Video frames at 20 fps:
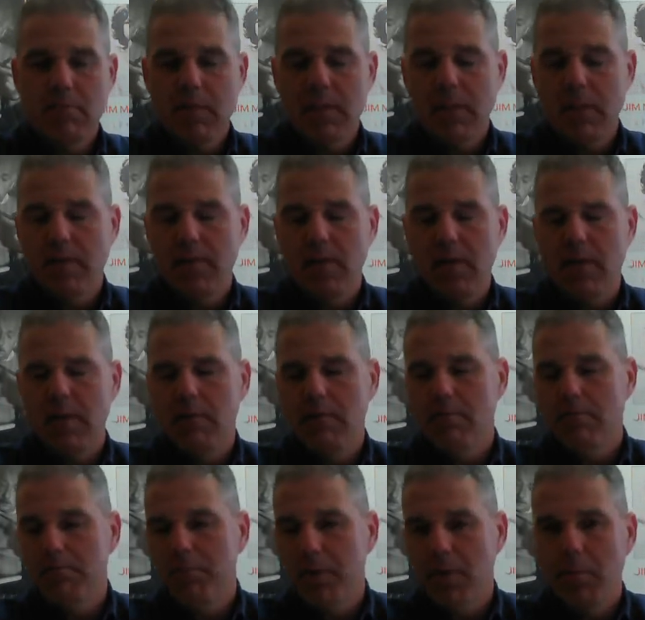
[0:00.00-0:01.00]
TV,
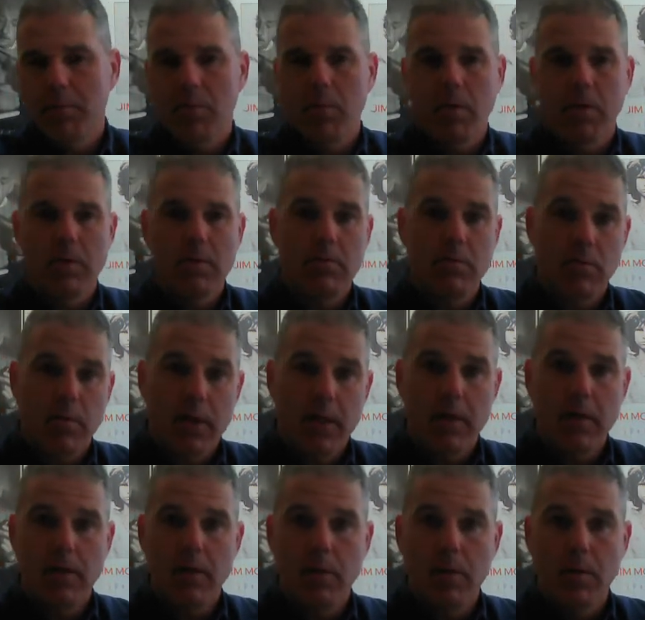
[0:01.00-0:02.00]
billboard,
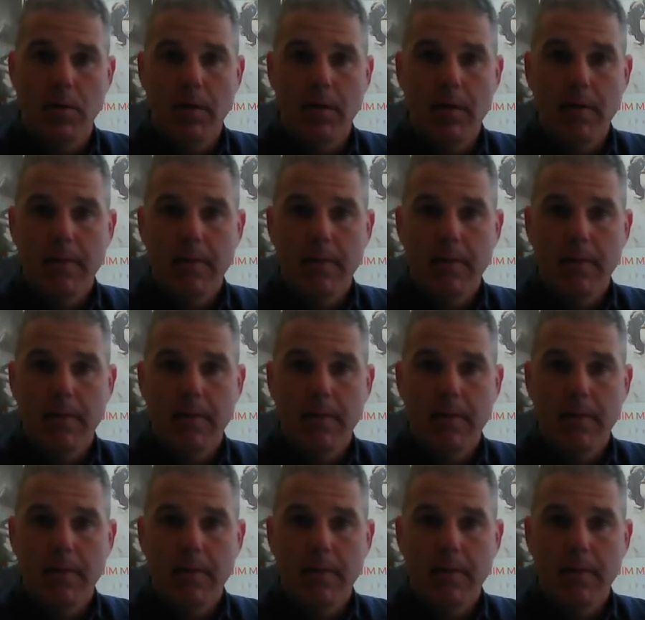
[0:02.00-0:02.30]
radio,